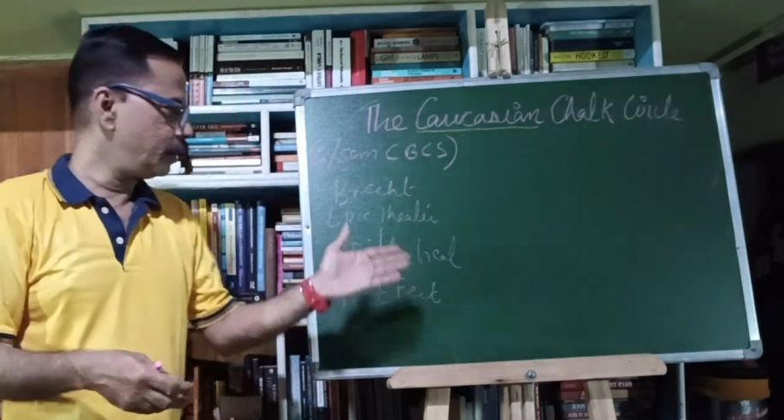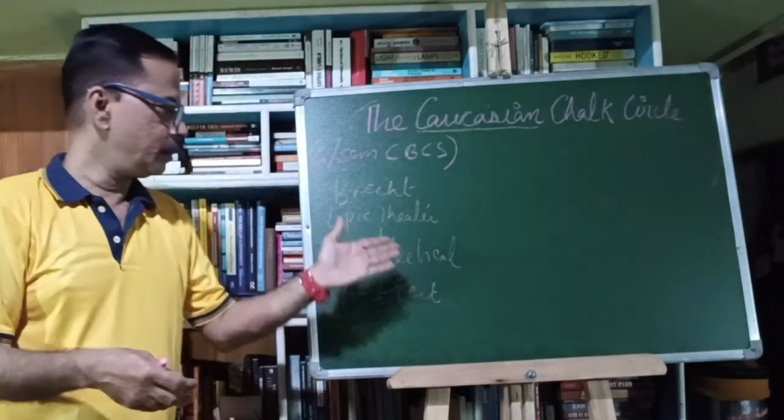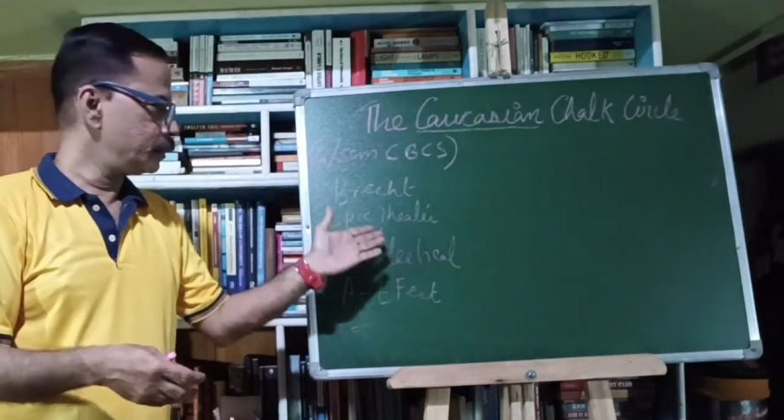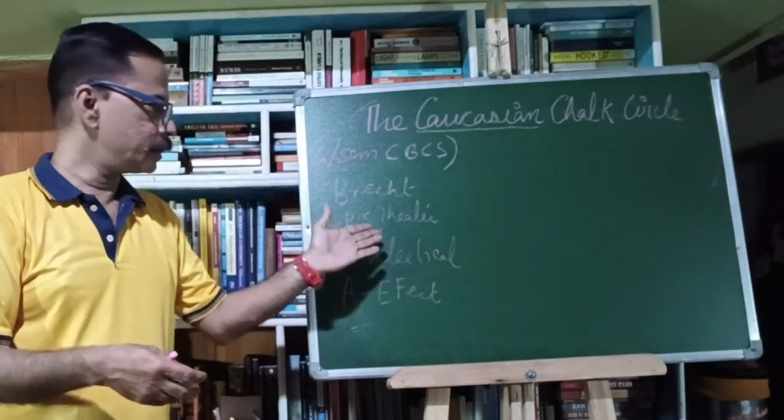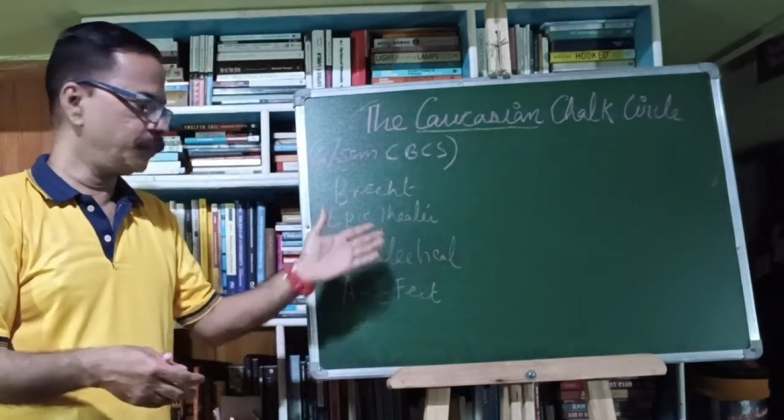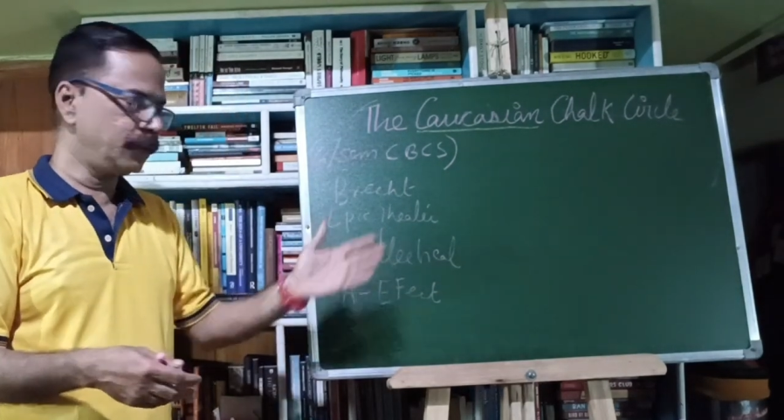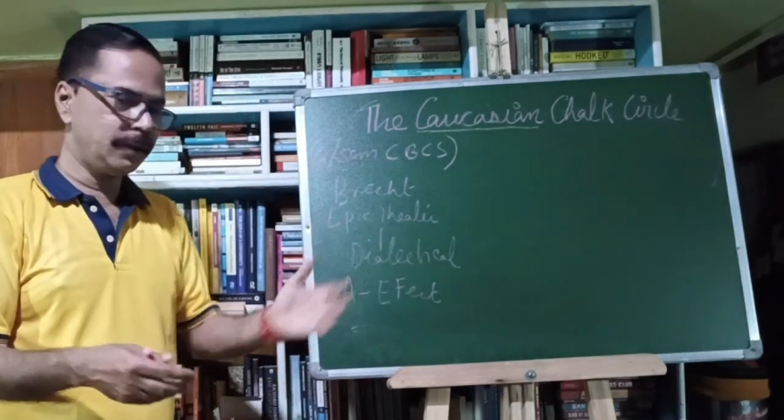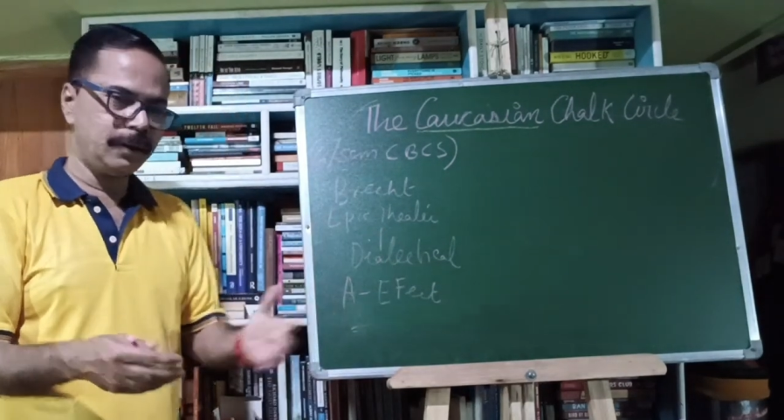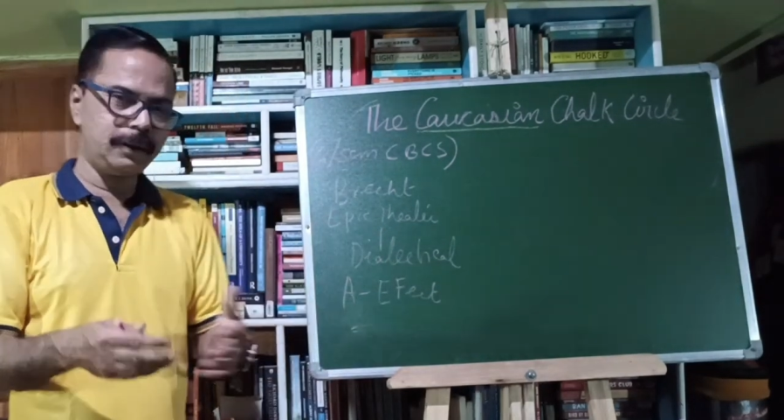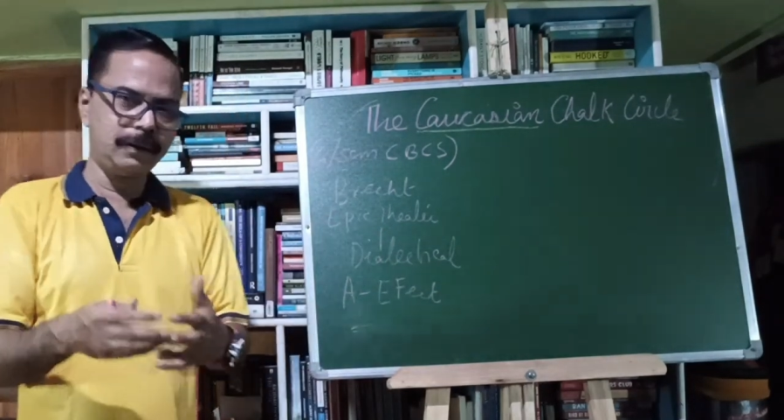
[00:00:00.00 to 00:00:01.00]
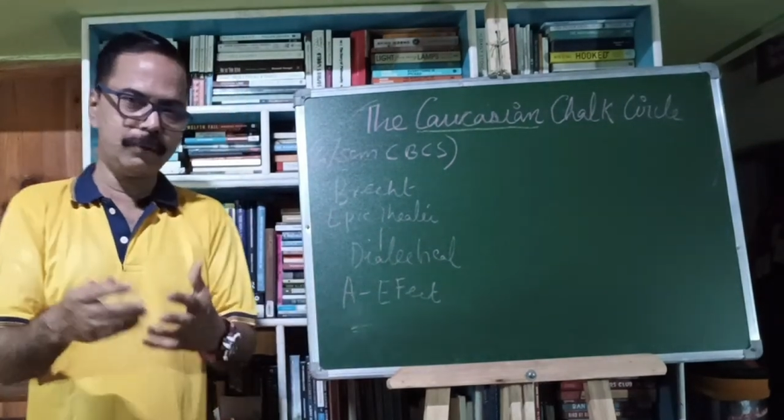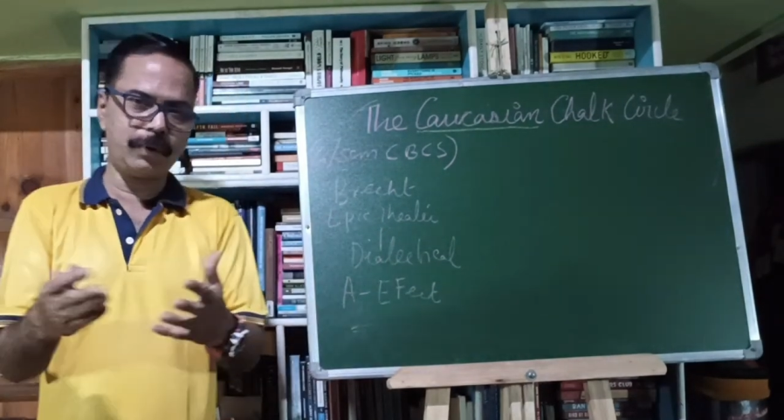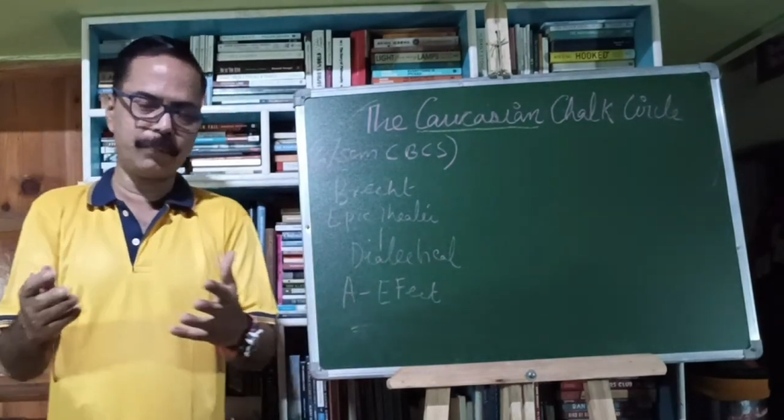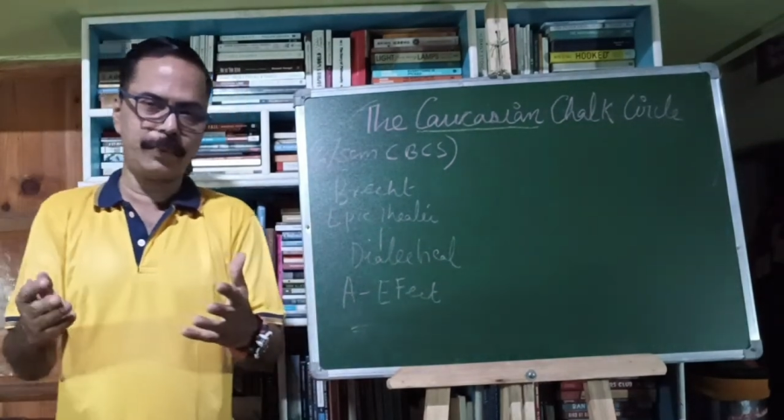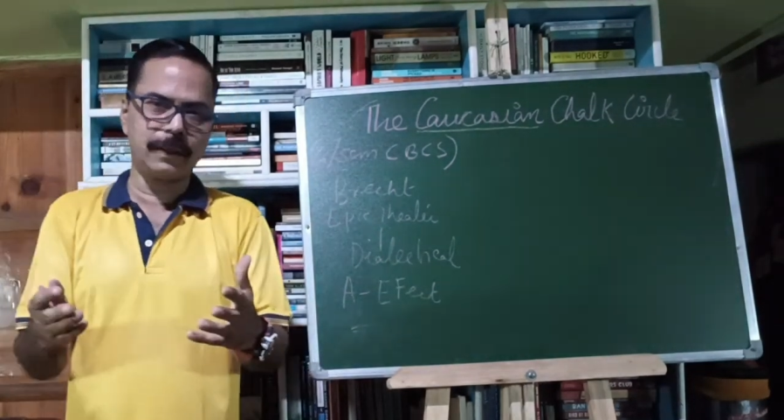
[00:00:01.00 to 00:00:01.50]
Similarly here
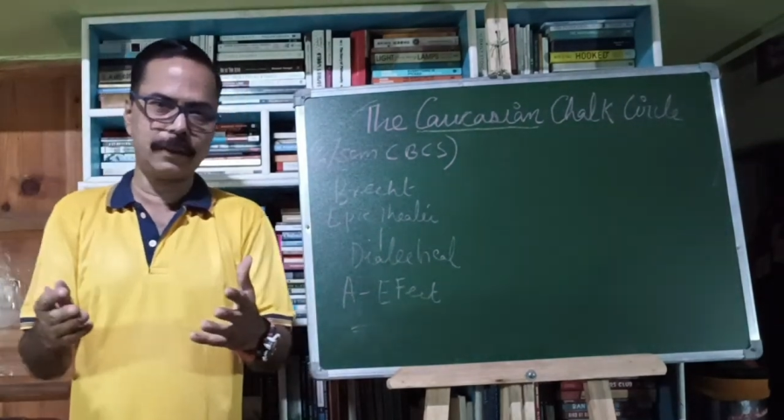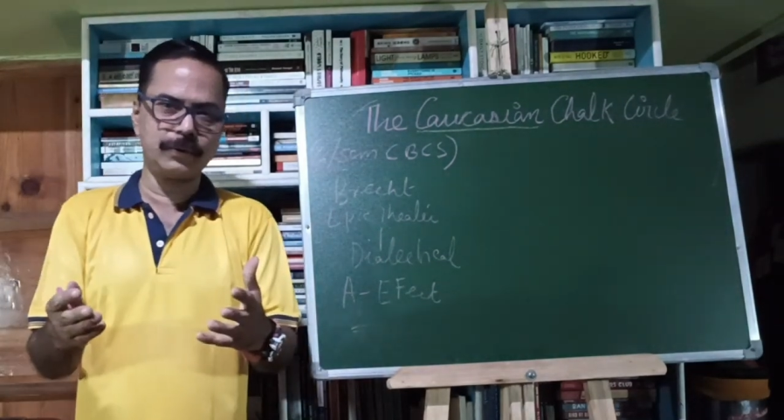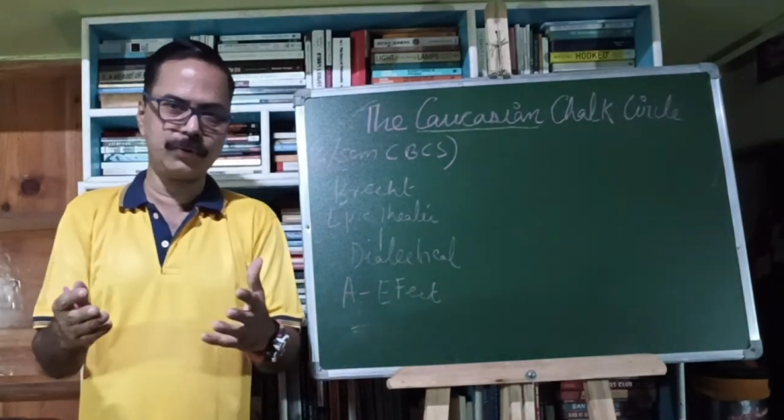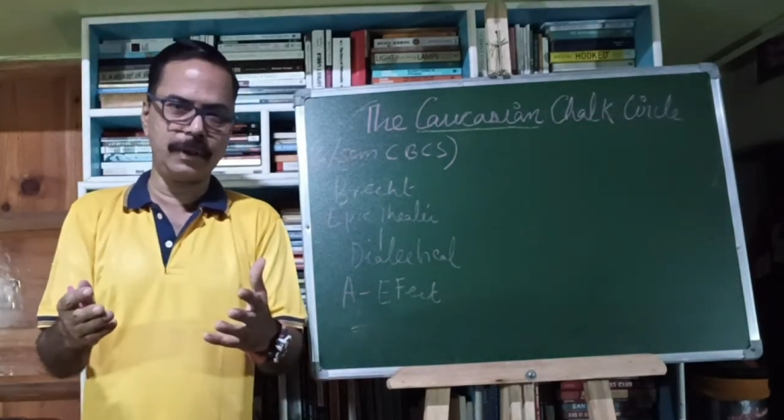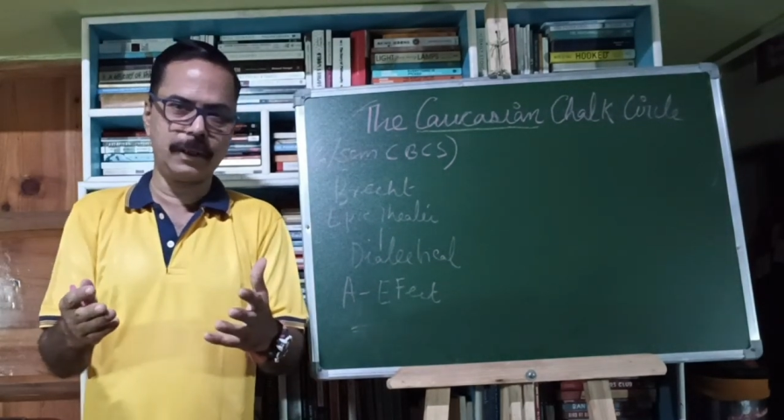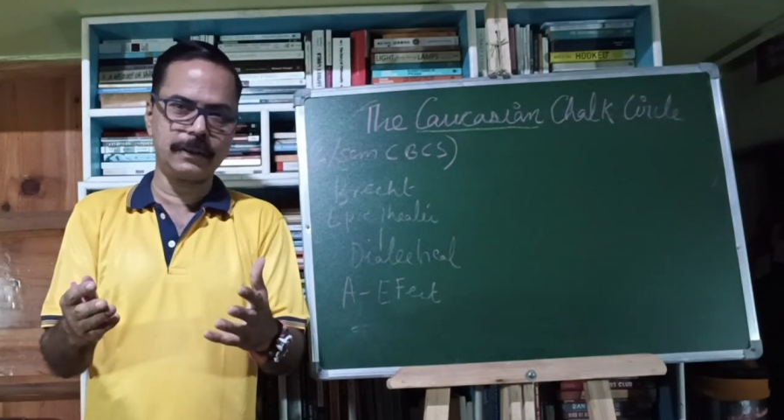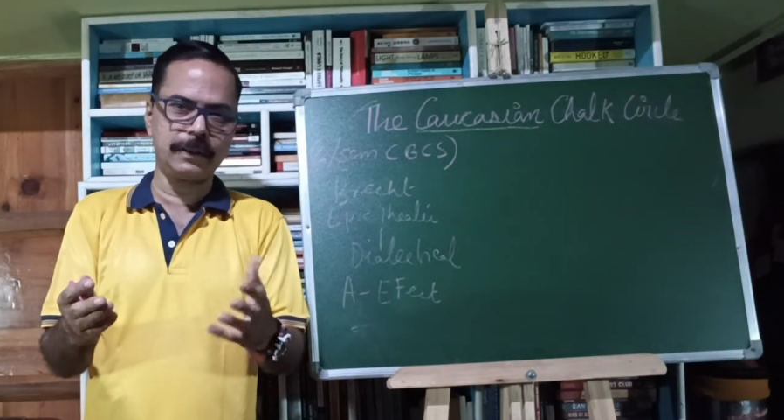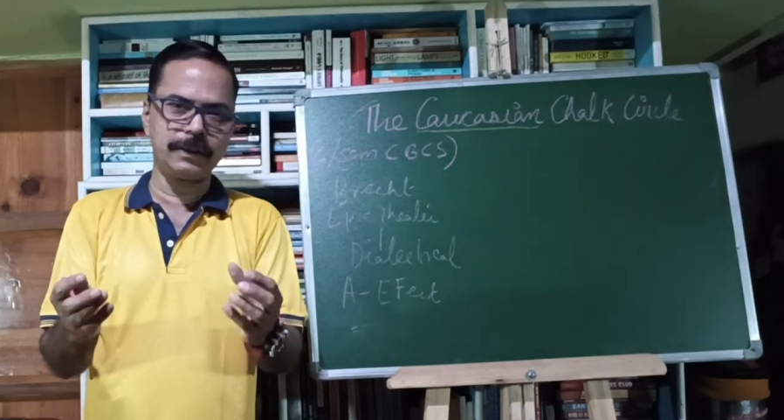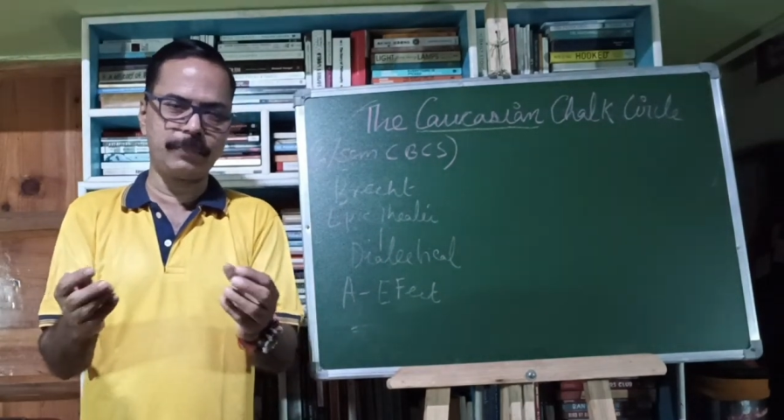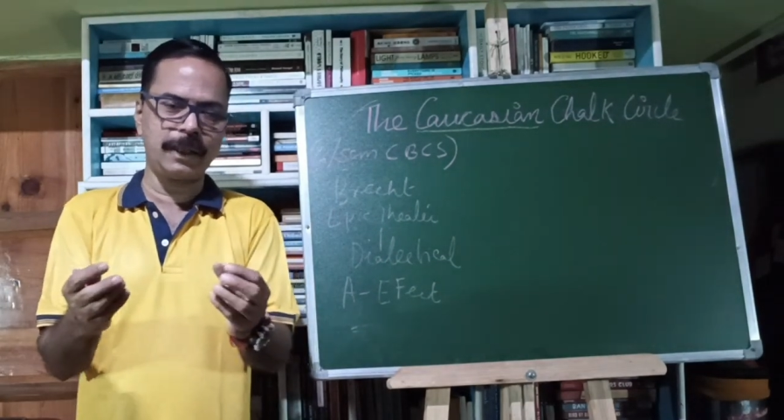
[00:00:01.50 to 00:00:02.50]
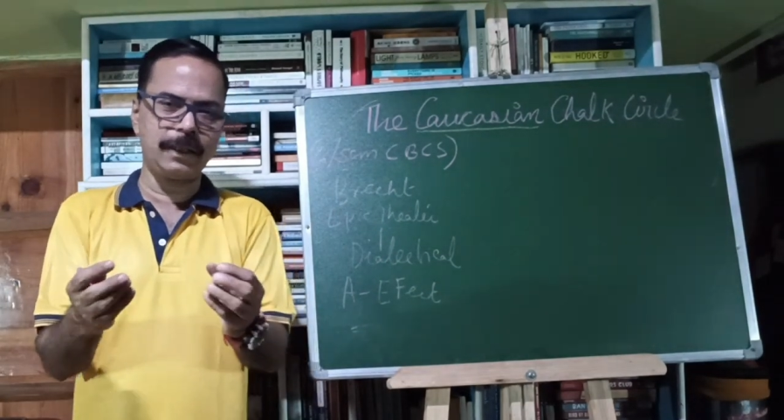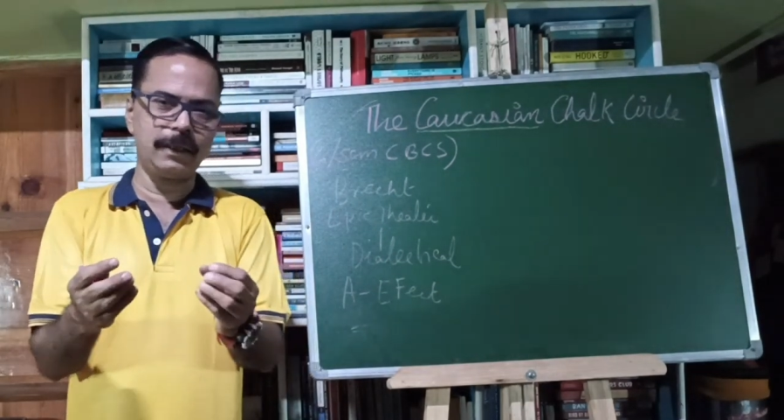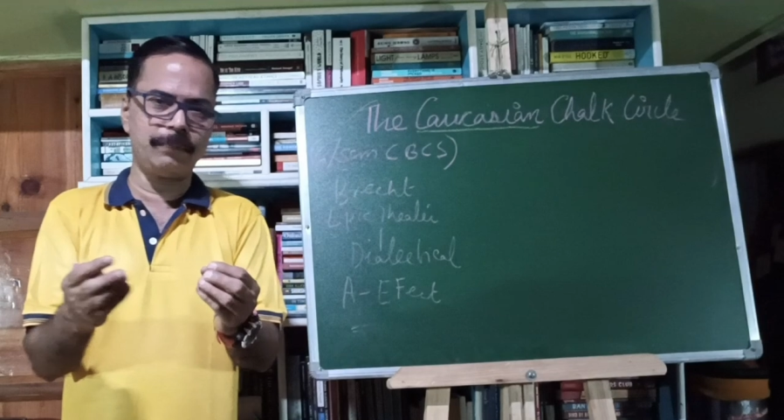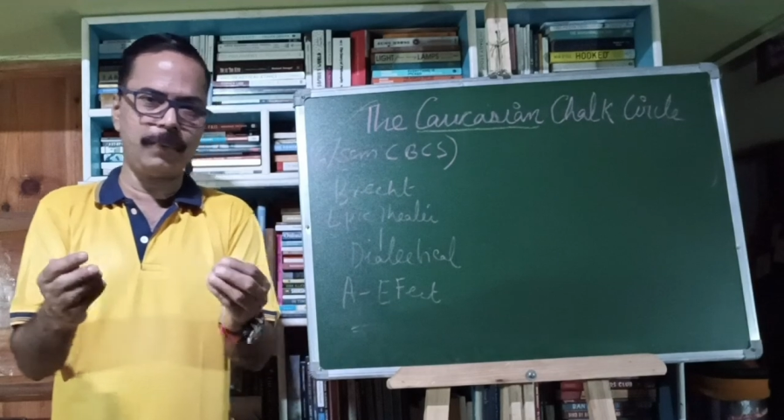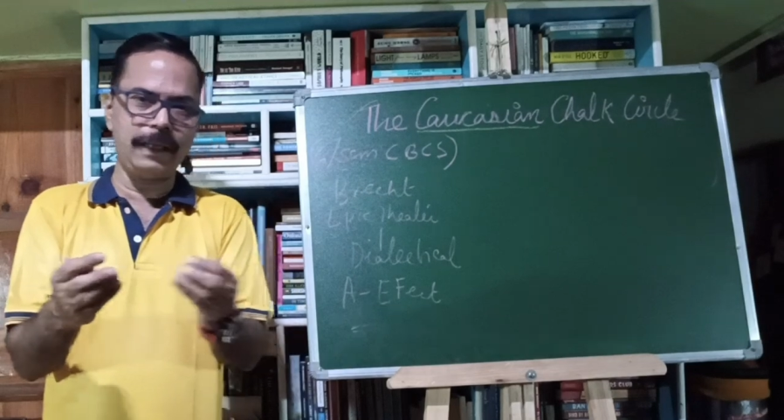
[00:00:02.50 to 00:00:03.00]
what Brecht is doing is he's making a
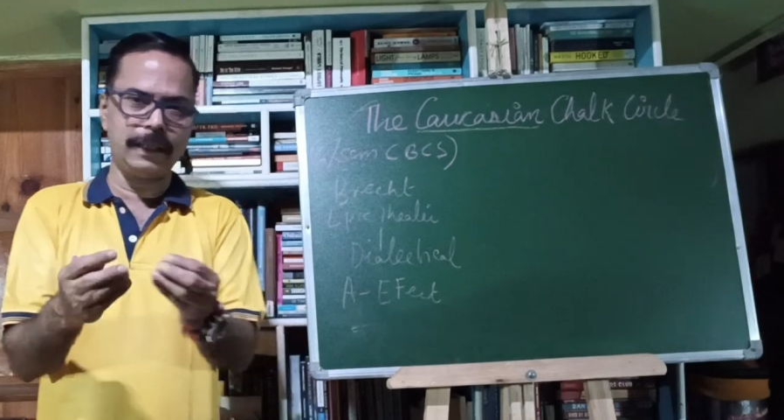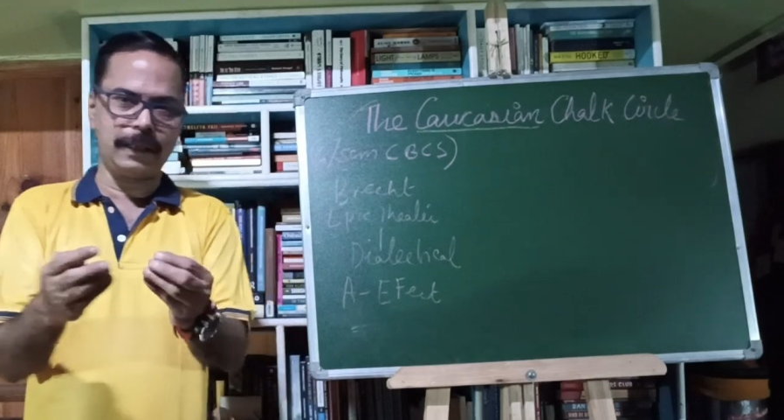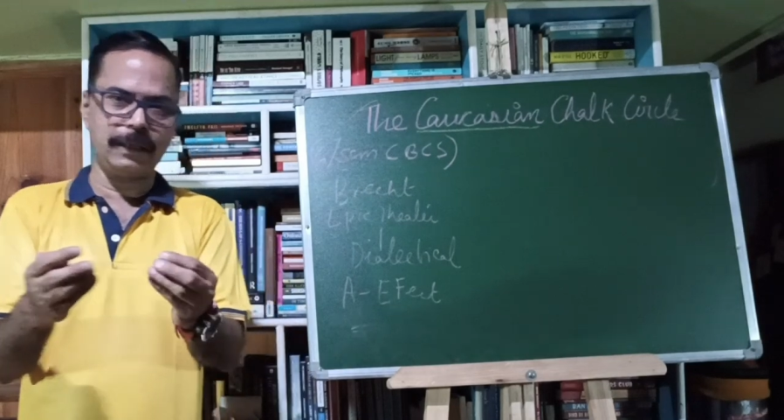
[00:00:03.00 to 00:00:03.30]
blend,